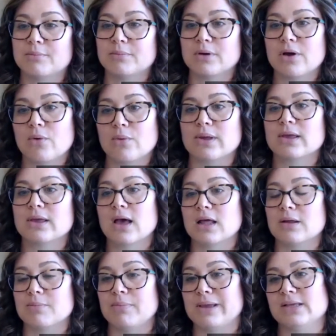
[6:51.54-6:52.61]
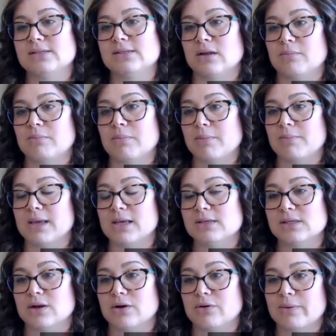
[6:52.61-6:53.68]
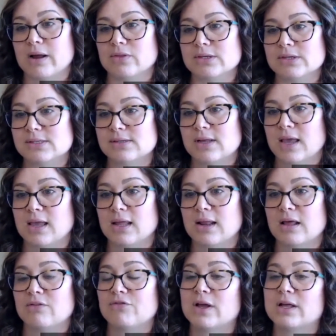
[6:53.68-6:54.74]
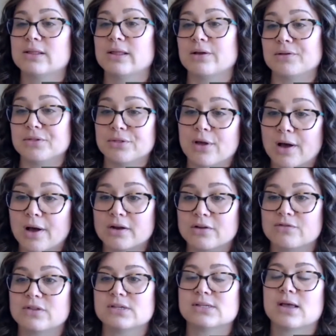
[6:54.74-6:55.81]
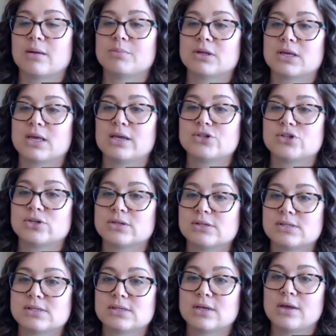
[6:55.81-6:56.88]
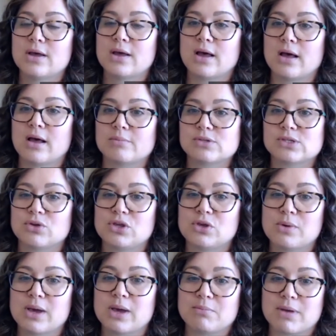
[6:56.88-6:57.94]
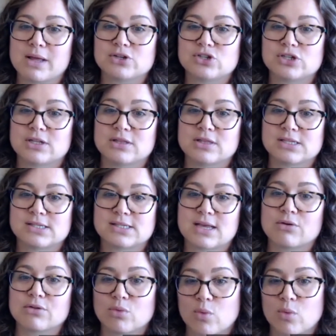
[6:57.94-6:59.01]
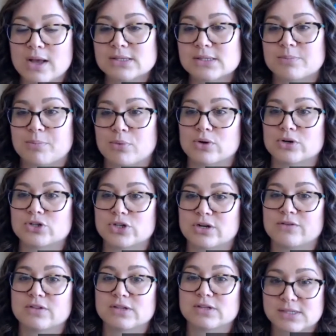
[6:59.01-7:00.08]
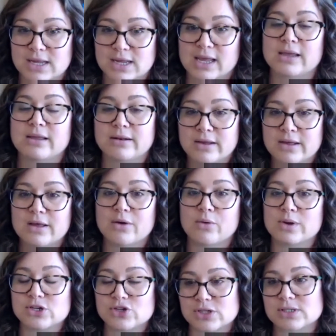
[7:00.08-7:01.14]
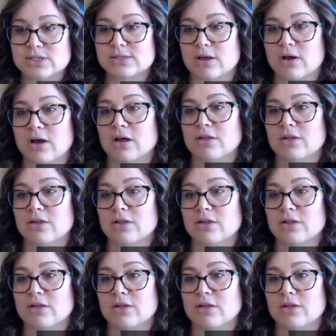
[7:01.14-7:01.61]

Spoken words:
going kind of basin by basin around the state and filing a lot of these applications. So you had mentioned the southwest portion of the state. We just saw